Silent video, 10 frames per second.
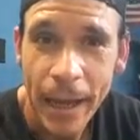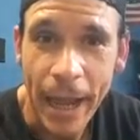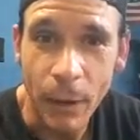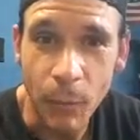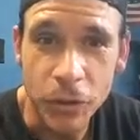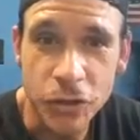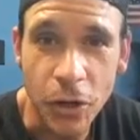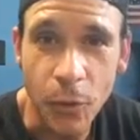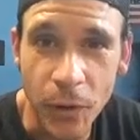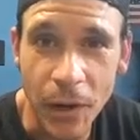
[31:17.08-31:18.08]
And when you
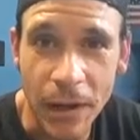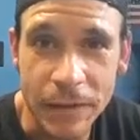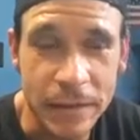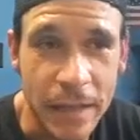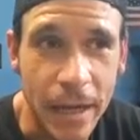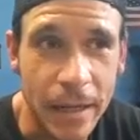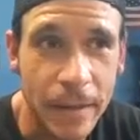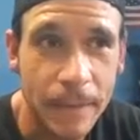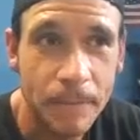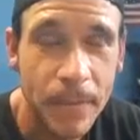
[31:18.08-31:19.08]
start realizing that
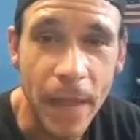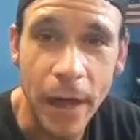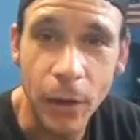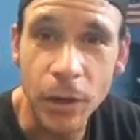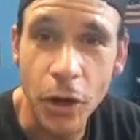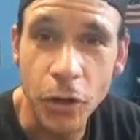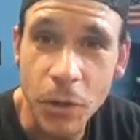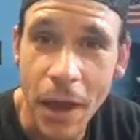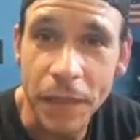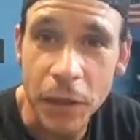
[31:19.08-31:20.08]
not only are
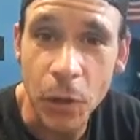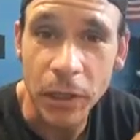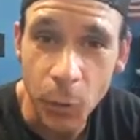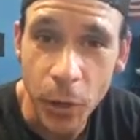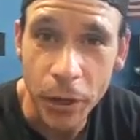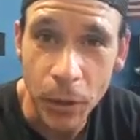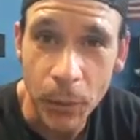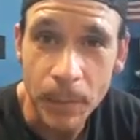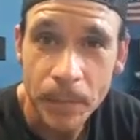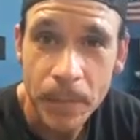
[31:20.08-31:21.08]
you not the only
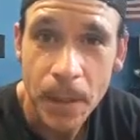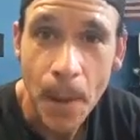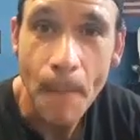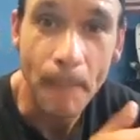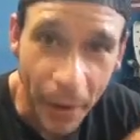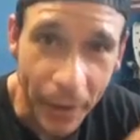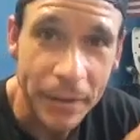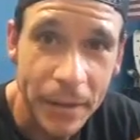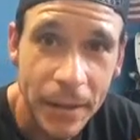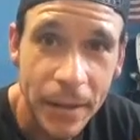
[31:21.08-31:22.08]
weirdo, but
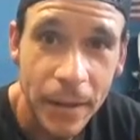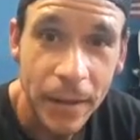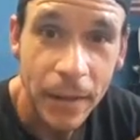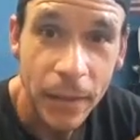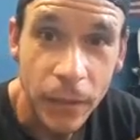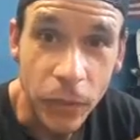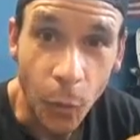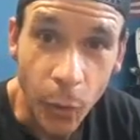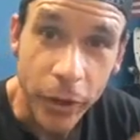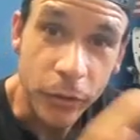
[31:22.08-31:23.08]
the
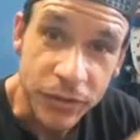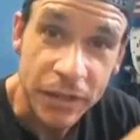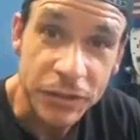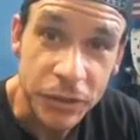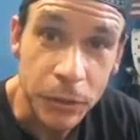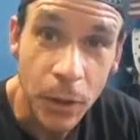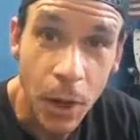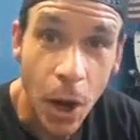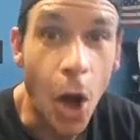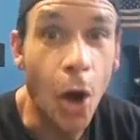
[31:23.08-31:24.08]
weirdos next to you
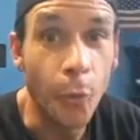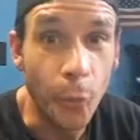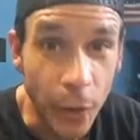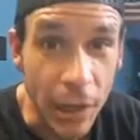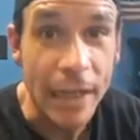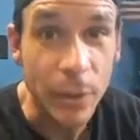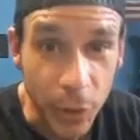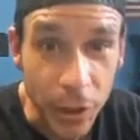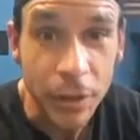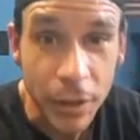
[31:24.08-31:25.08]
are really
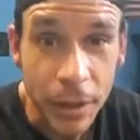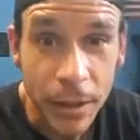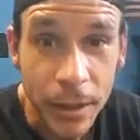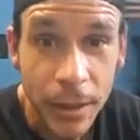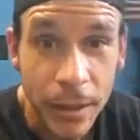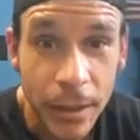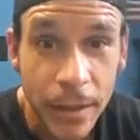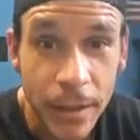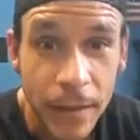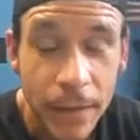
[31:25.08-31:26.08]
weird,
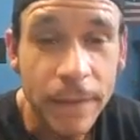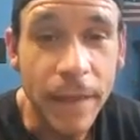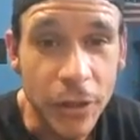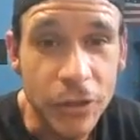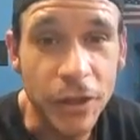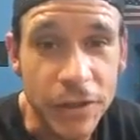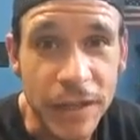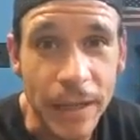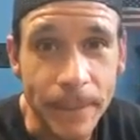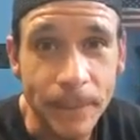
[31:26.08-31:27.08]
then you start
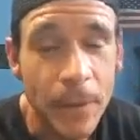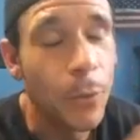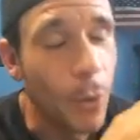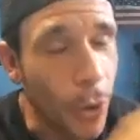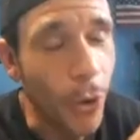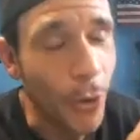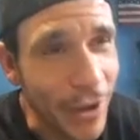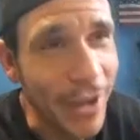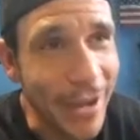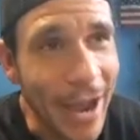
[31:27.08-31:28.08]
saying, "Whoa,
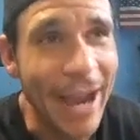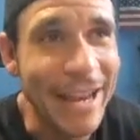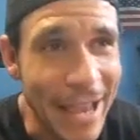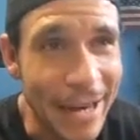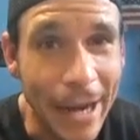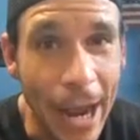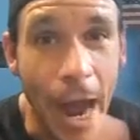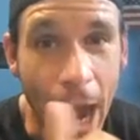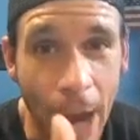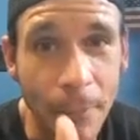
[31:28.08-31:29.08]
okay, I get it.
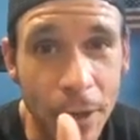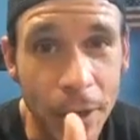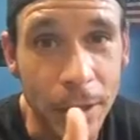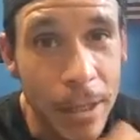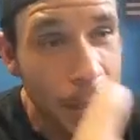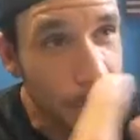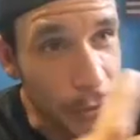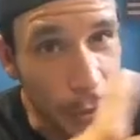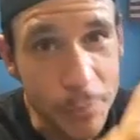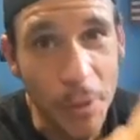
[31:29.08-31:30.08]
I'm good."
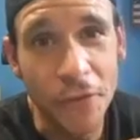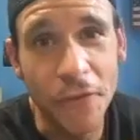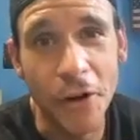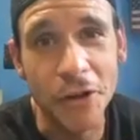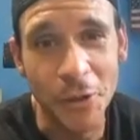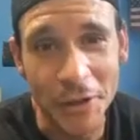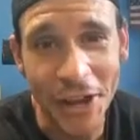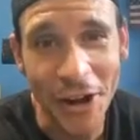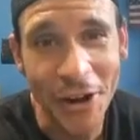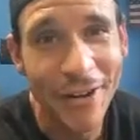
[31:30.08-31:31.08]
But those motherfuckers right
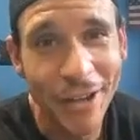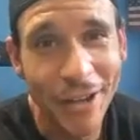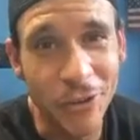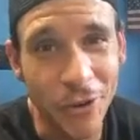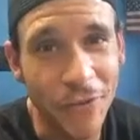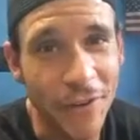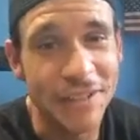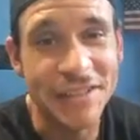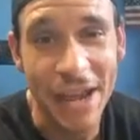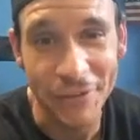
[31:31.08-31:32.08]
there, they're
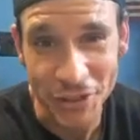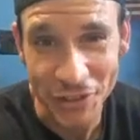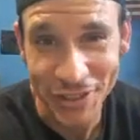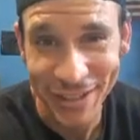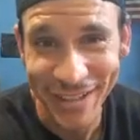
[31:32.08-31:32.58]
fucking savages.